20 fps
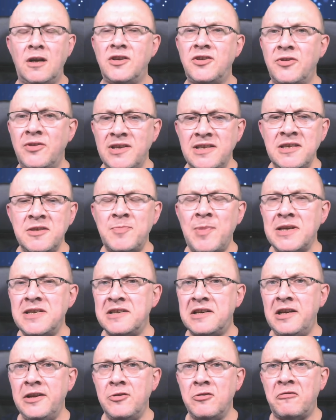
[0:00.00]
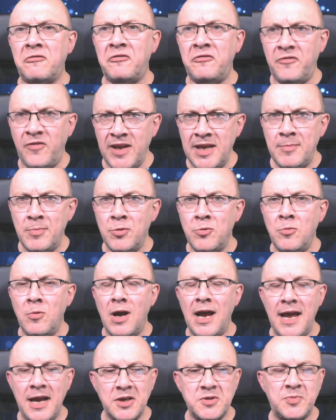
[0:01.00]
So this is basically your feeble
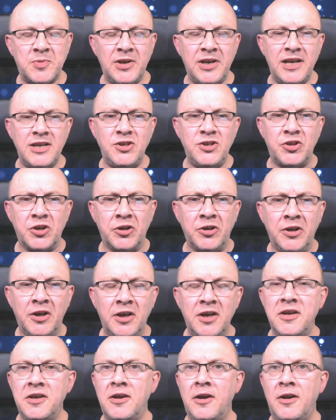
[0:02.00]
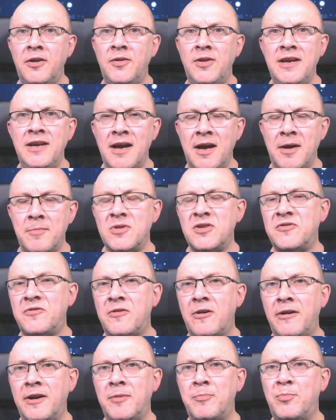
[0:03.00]
explanation at the
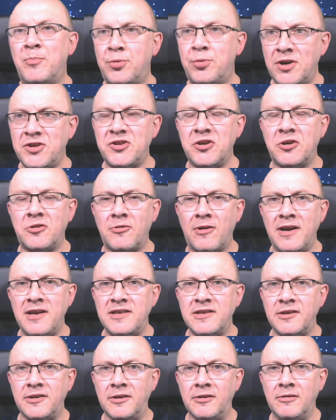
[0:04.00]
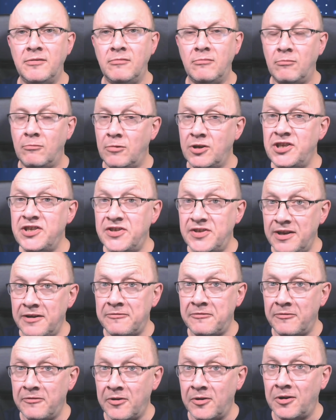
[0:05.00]
atmospheric pressure gradient, which is
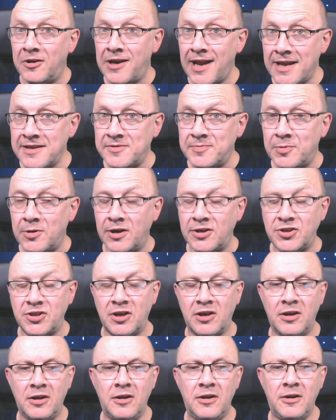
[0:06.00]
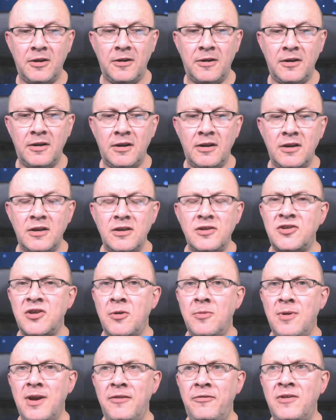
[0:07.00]
different than gas pressure.
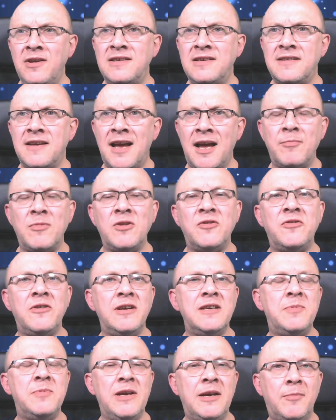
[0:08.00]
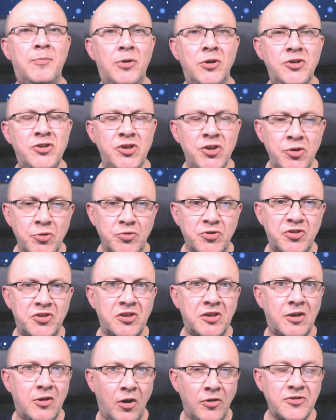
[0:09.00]
So if this atmosphere is being
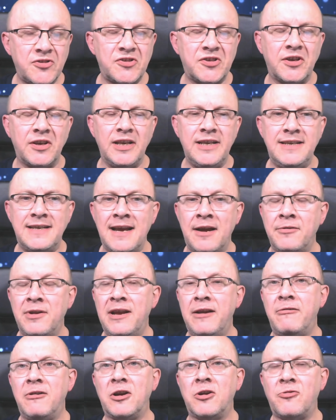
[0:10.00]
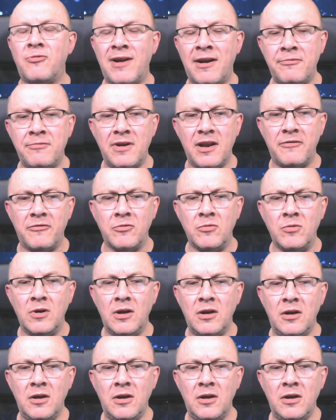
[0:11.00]
produced constantly down here at ground level,